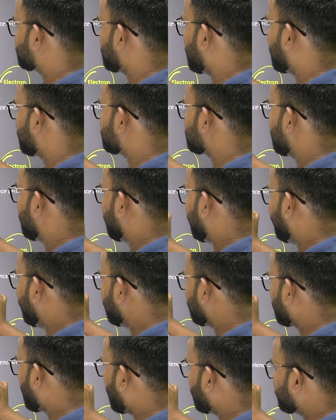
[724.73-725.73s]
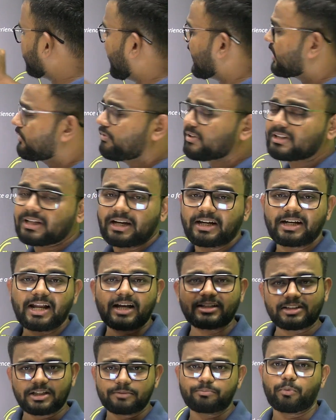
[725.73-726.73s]
charge in contact with
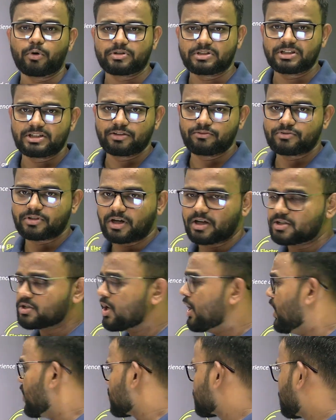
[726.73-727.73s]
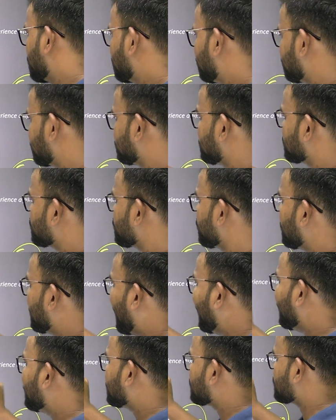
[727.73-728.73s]
another positive charge, so these are the two
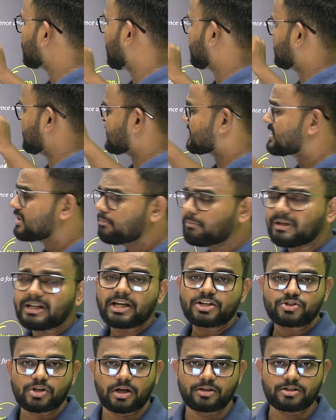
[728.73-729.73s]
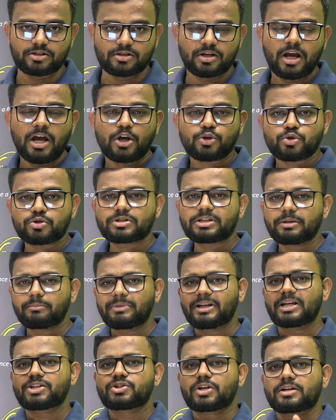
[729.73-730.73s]
like charges, similar charges. So
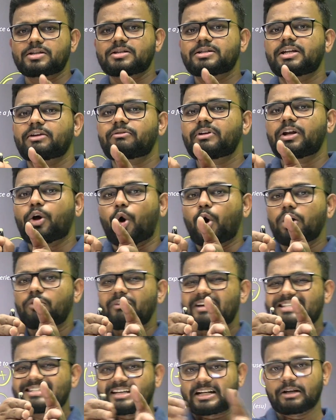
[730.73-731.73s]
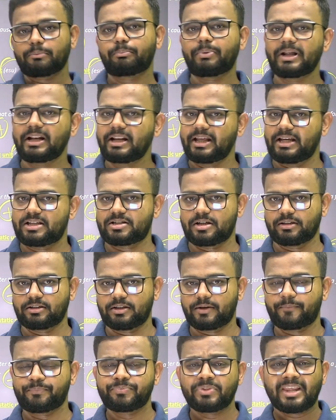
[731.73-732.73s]
similar charges, they will always repel each
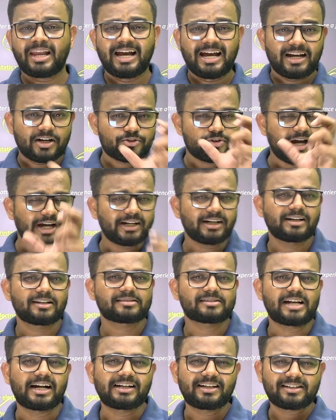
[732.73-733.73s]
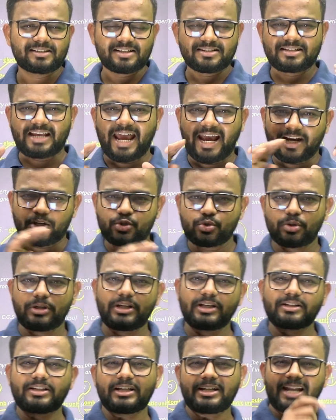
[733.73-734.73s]
other. Try and understand, this is
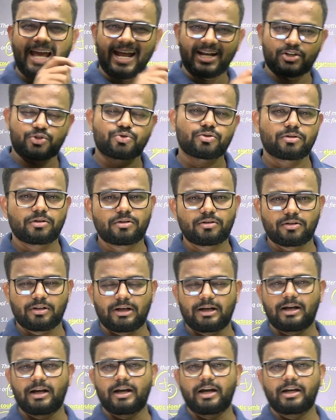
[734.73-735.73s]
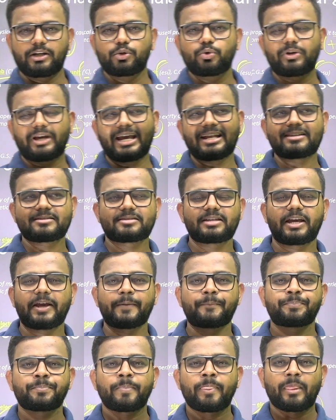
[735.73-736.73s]
actually the natural, you can
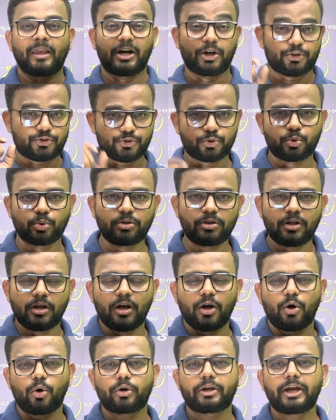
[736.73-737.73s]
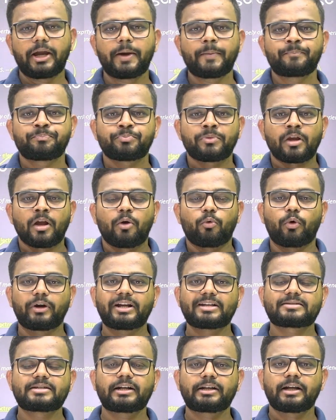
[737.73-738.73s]
say, rule. Okay, what
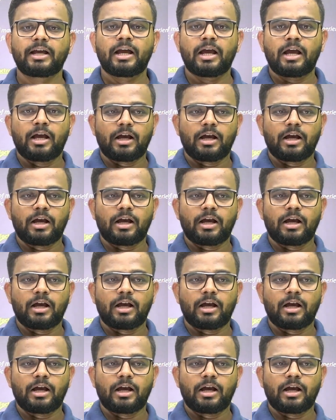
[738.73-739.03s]
is it?